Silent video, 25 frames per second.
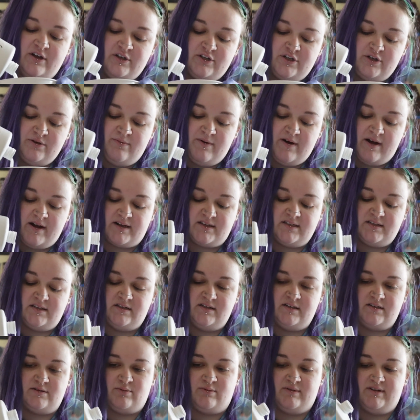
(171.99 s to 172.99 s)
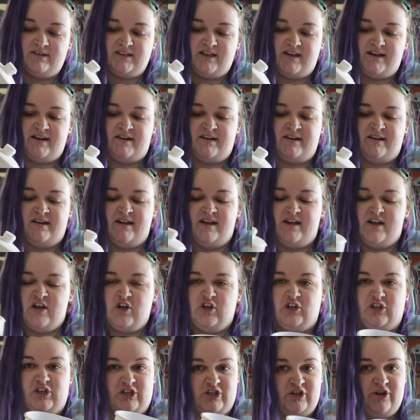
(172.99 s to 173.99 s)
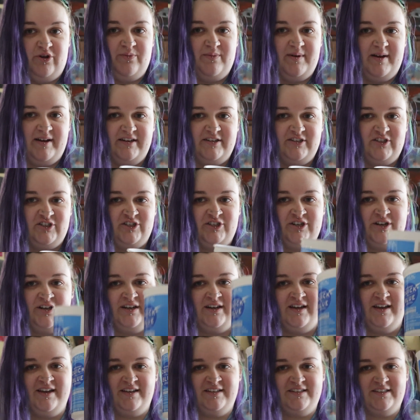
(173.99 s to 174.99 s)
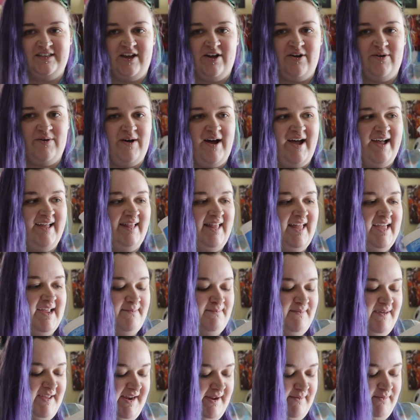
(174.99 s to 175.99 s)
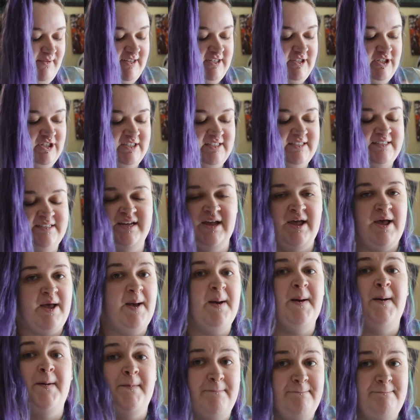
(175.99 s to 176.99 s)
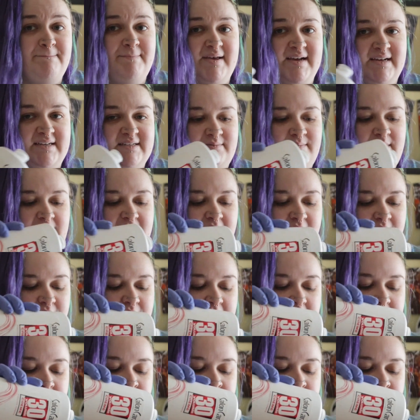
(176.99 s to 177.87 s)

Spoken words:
Two boxes was like too much. So I like being able to just mix my own